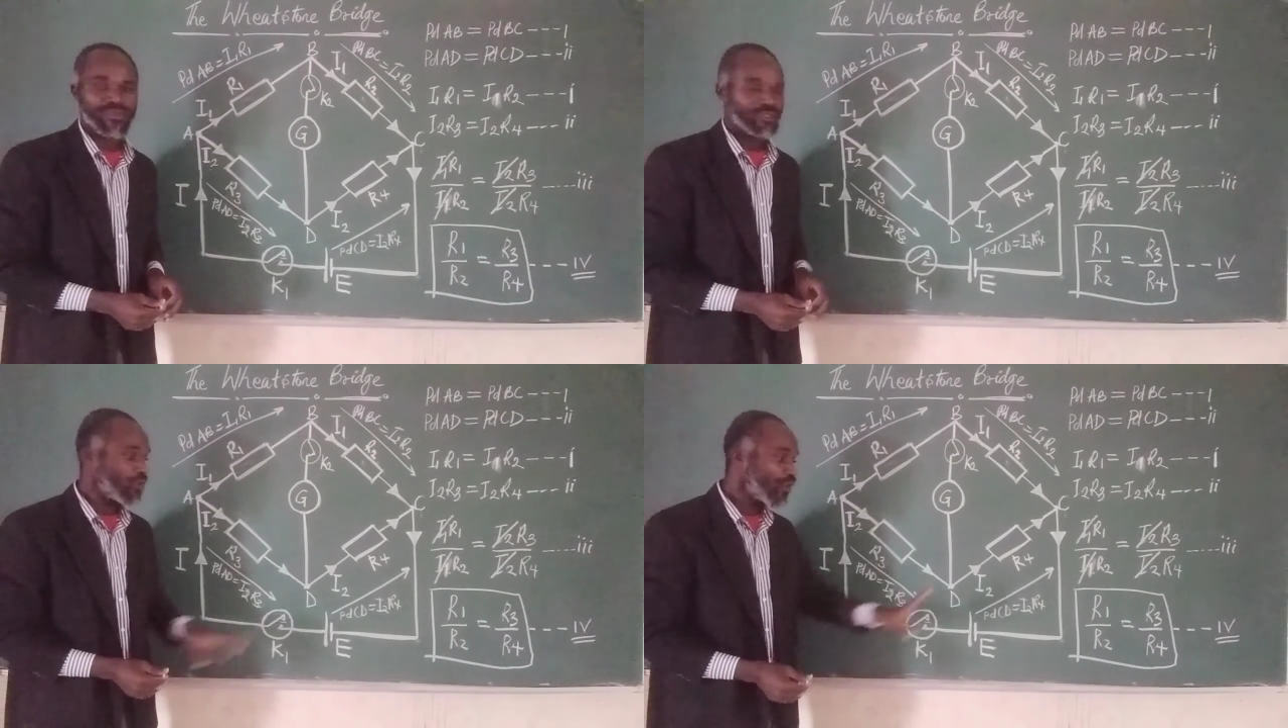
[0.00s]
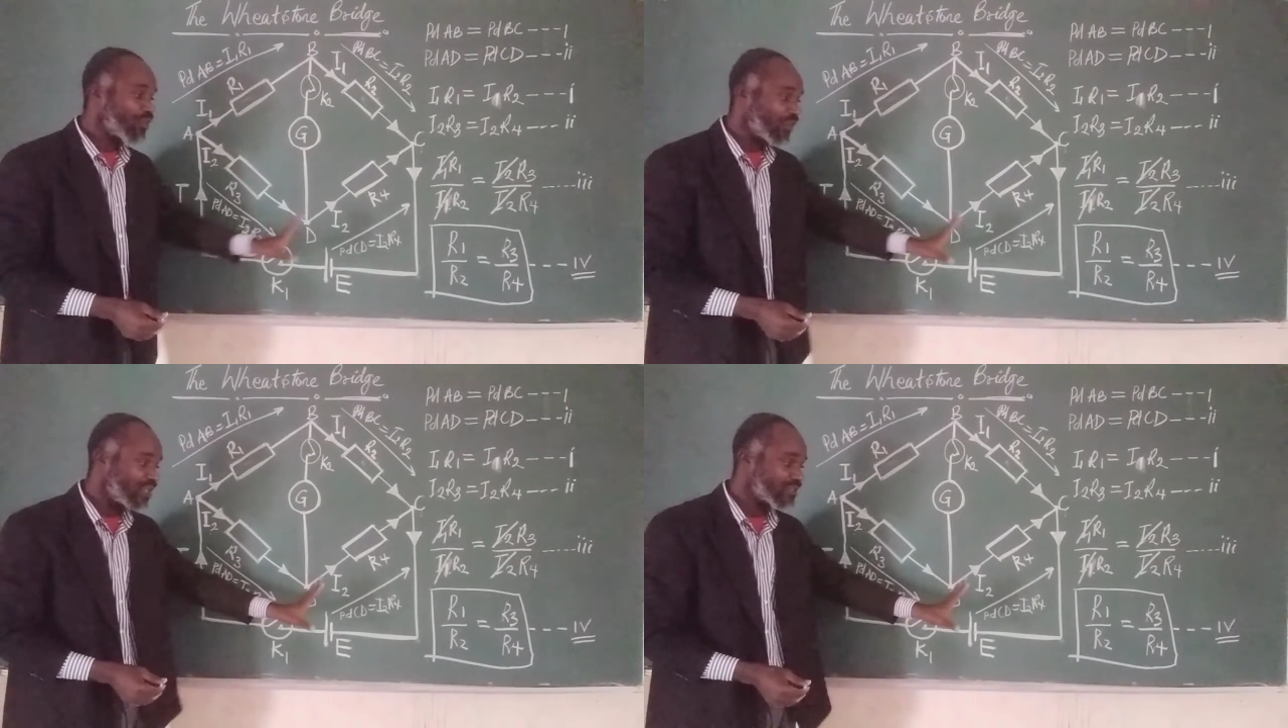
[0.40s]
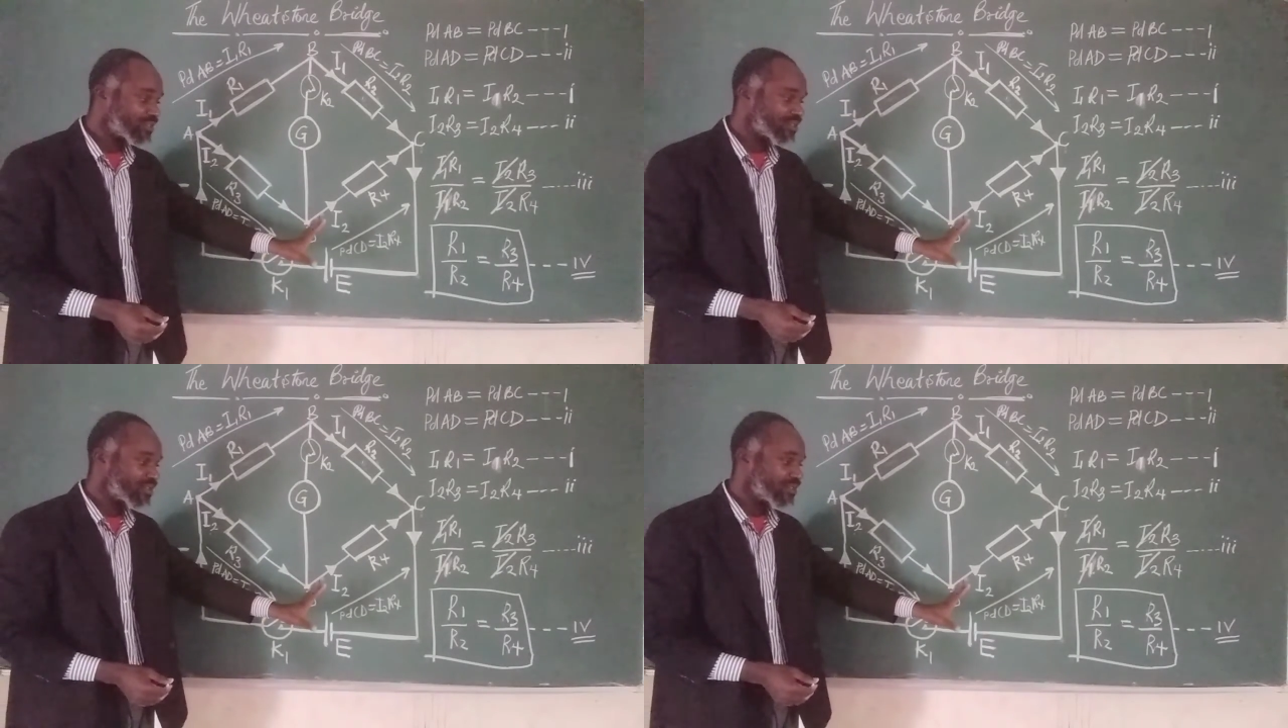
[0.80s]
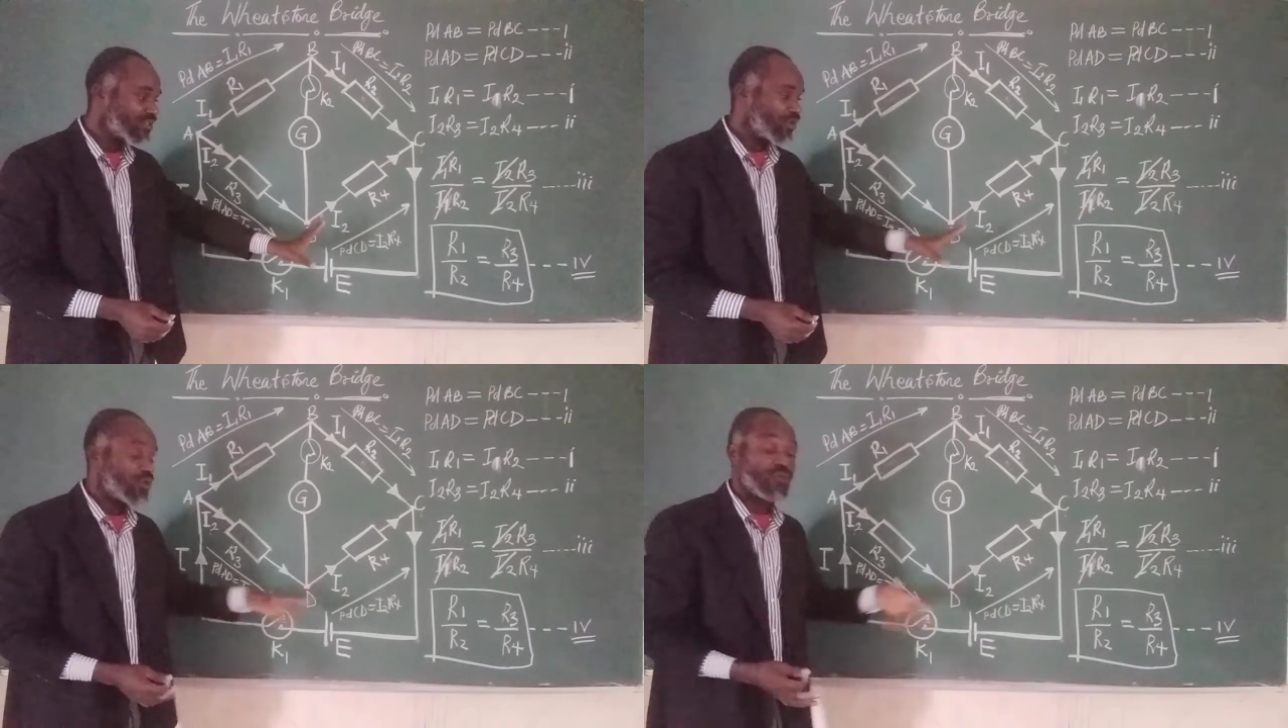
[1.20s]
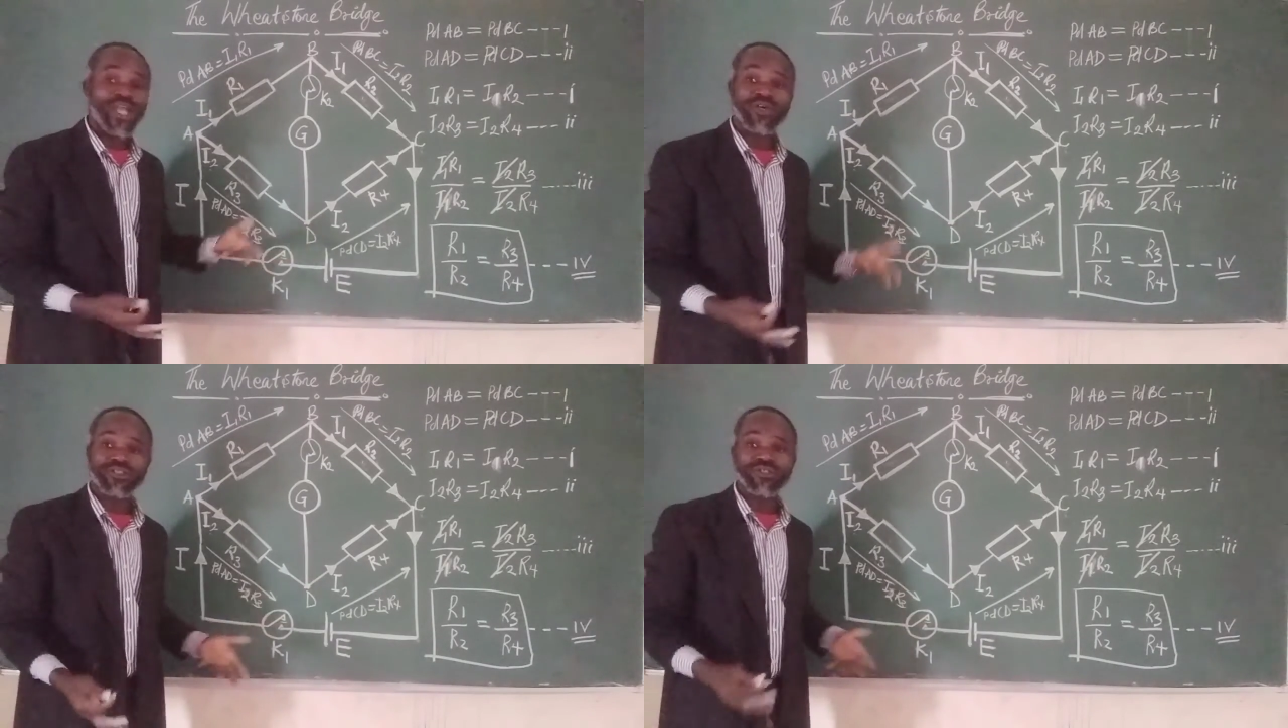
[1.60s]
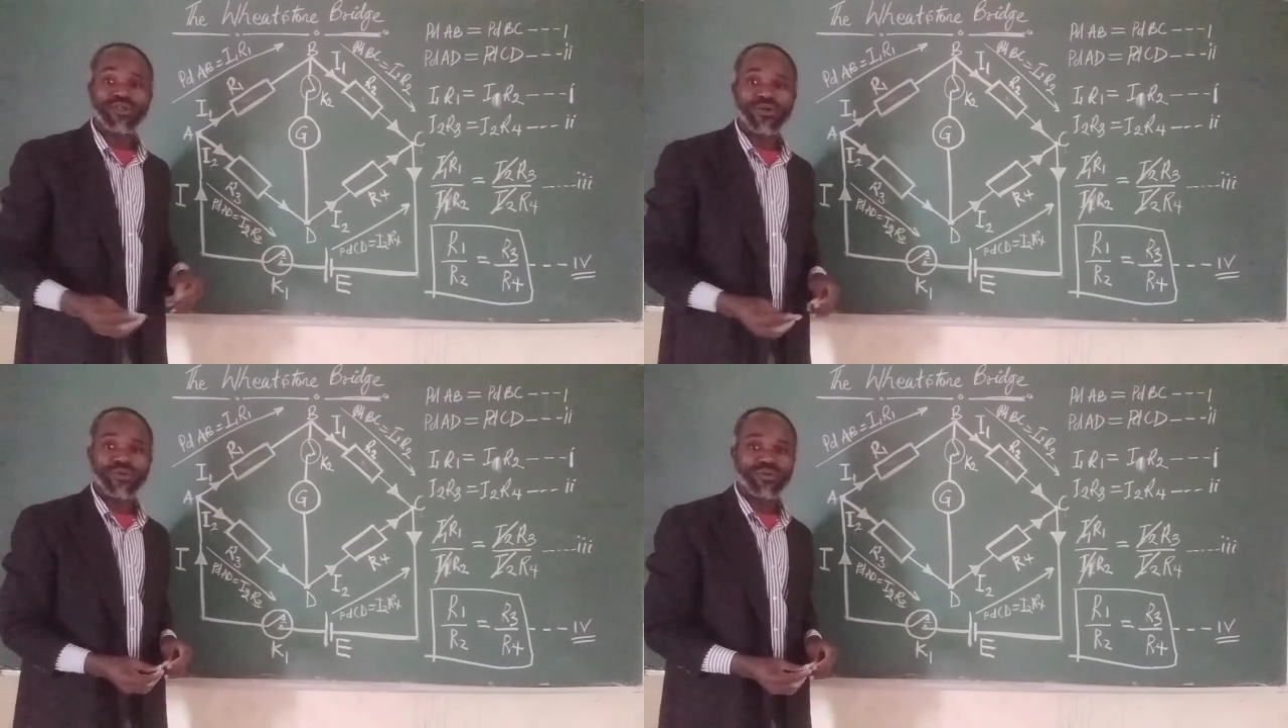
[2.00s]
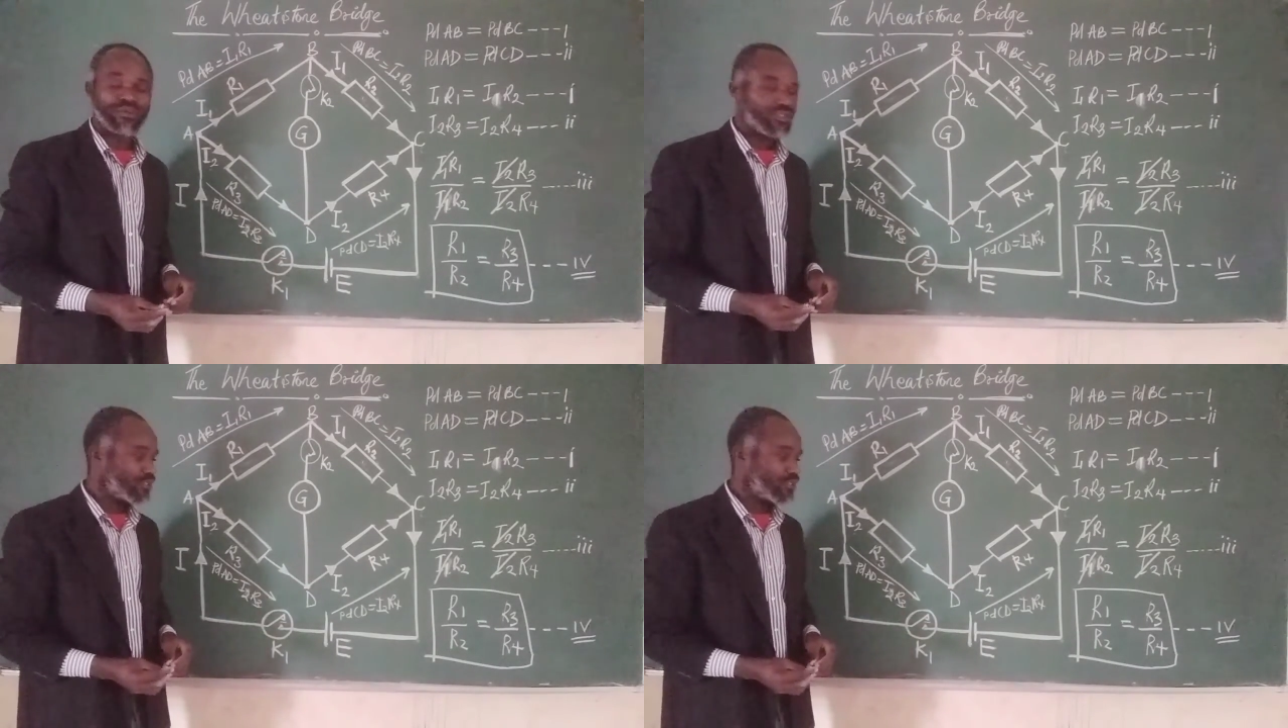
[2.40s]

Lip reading: So with this, we are good to go.